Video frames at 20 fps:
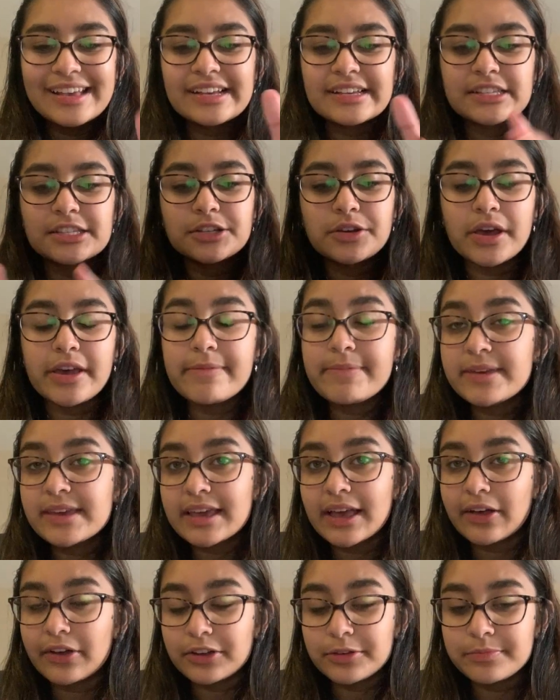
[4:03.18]
So AP
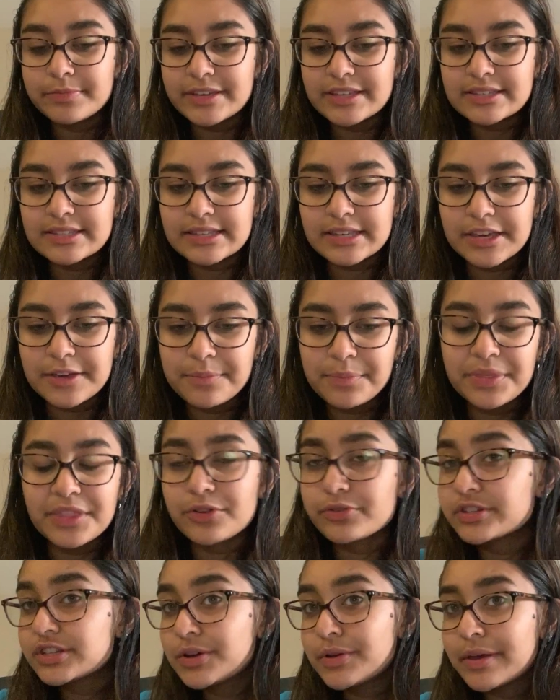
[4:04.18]
Calc Bc,
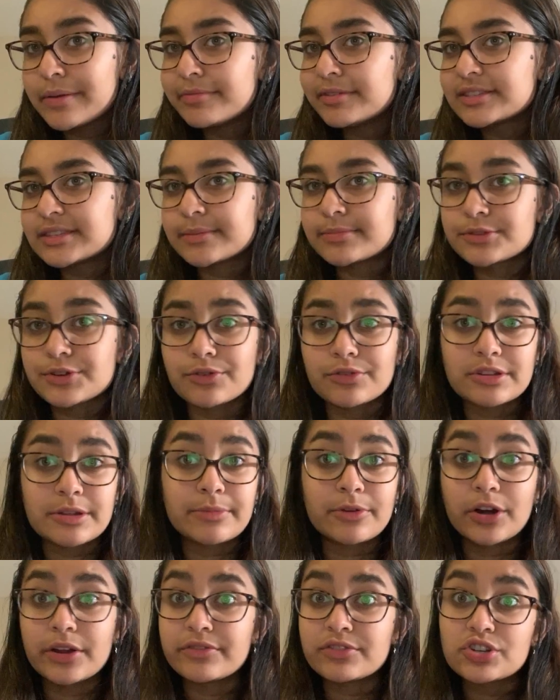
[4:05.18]
there's no AP subscore, so I'm
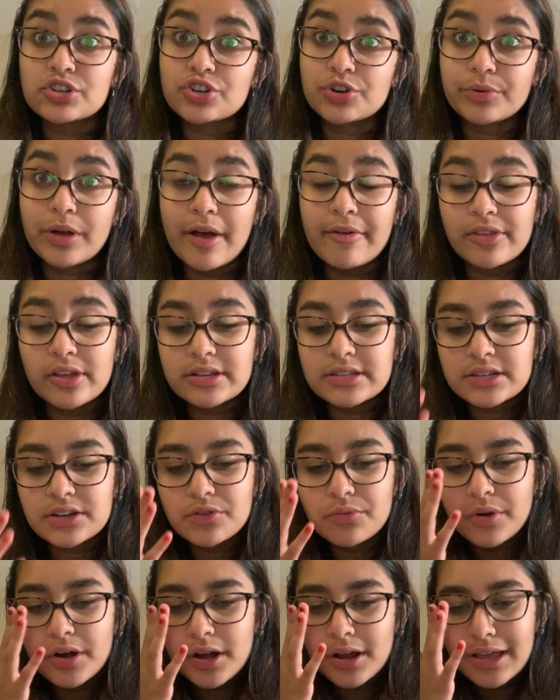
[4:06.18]
not even sure how that's
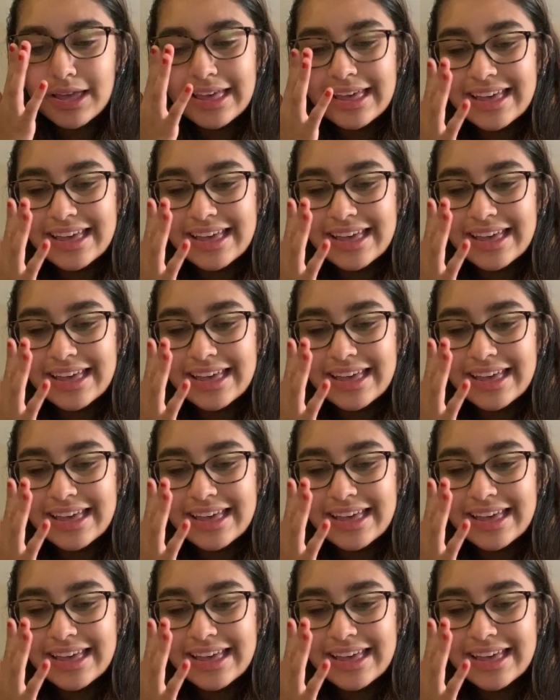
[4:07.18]
gonna work.